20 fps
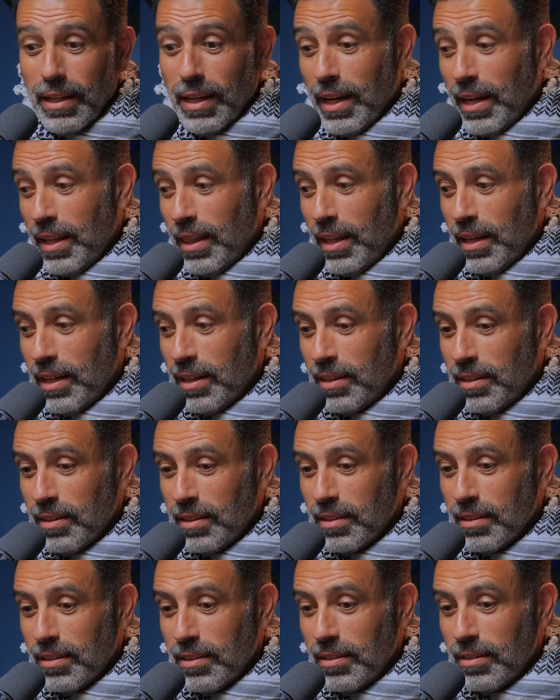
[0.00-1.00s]
And
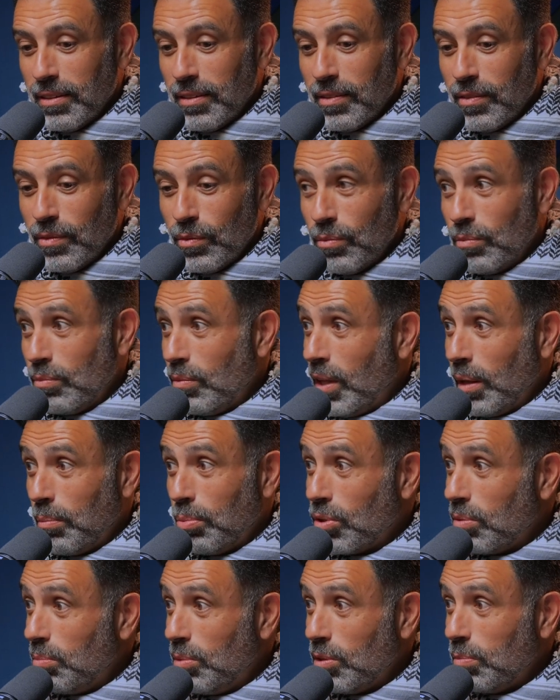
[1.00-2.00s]
then they
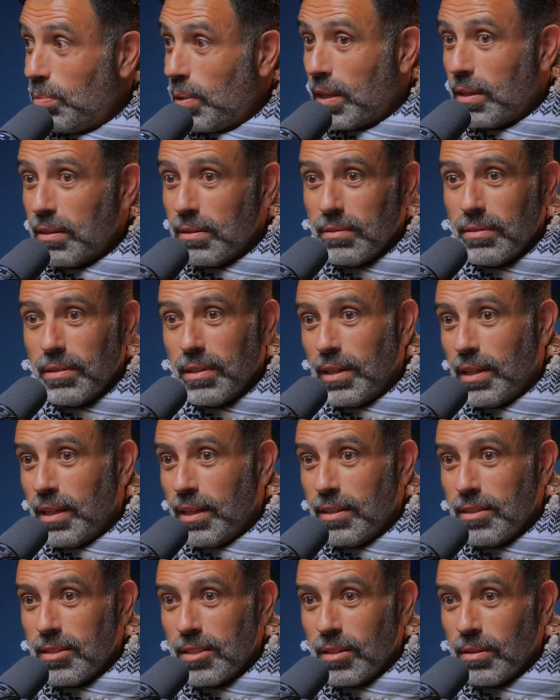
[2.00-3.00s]
bought a milk bar.
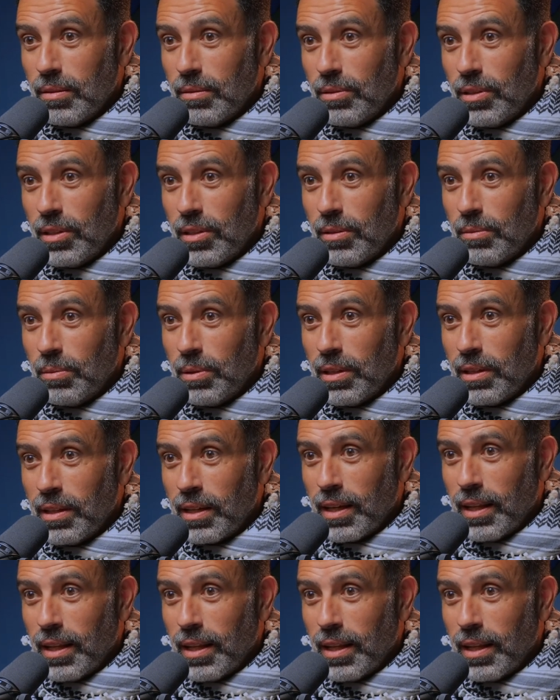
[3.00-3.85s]
And so, we're the